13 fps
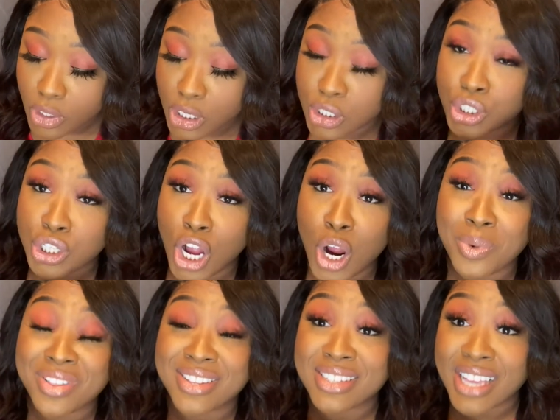Start
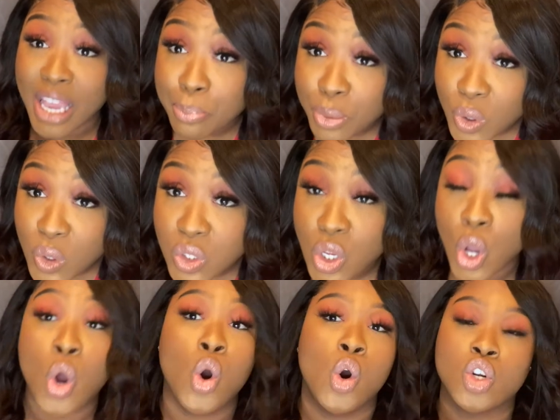with samples
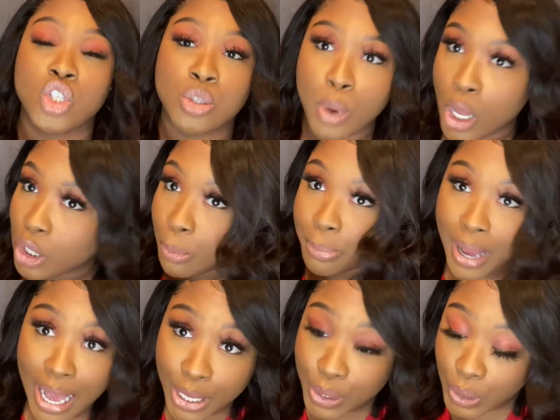or smaller
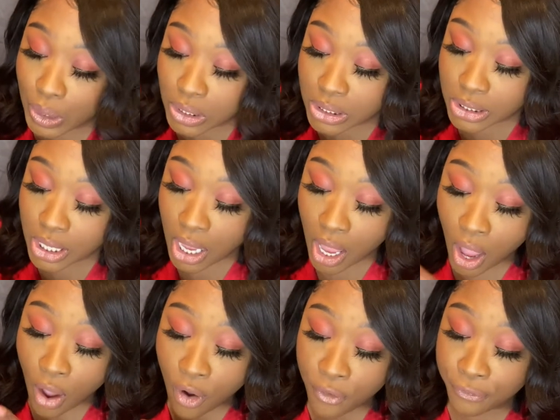bottles.
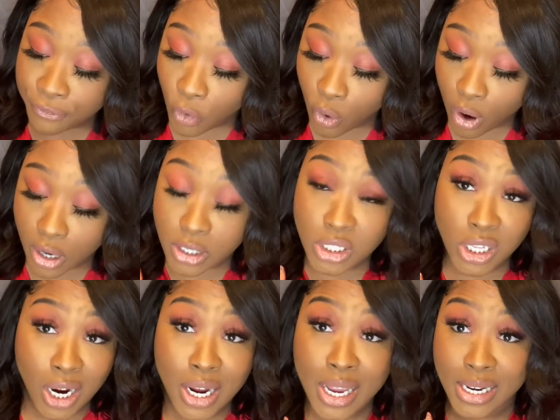Four,
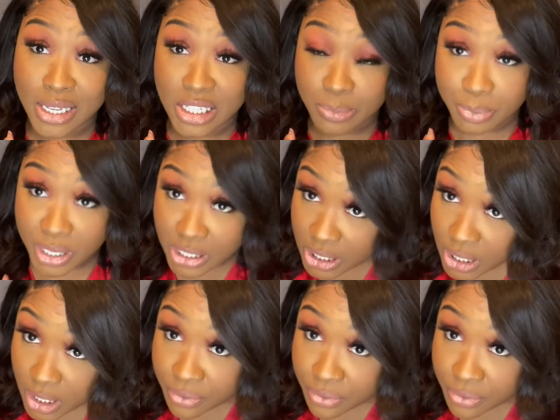start inexpensive.